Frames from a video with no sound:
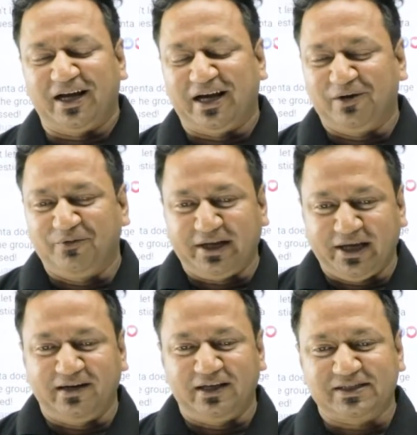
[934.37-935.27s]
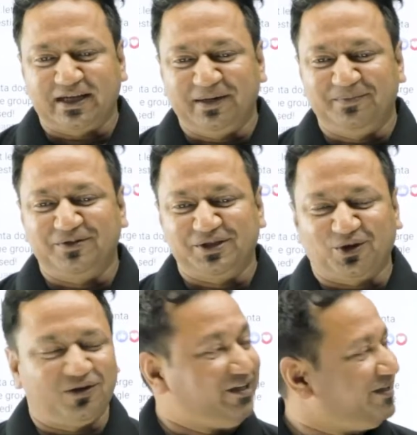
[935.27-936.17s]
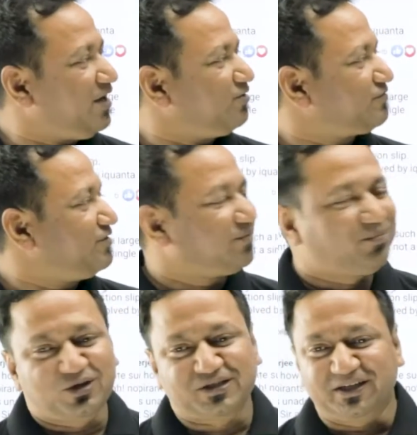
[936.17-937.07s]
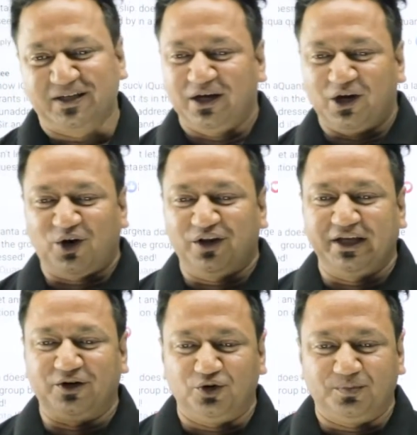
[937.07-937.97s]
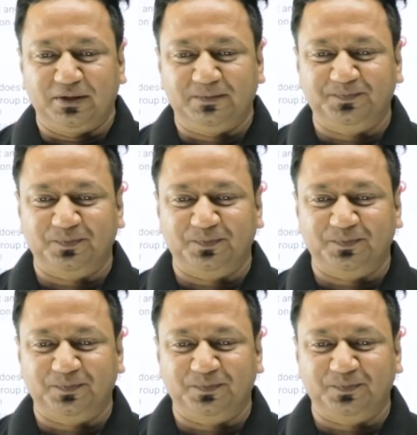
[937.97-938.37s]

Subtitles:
and we take less time to solve the doubts which are posted on the group.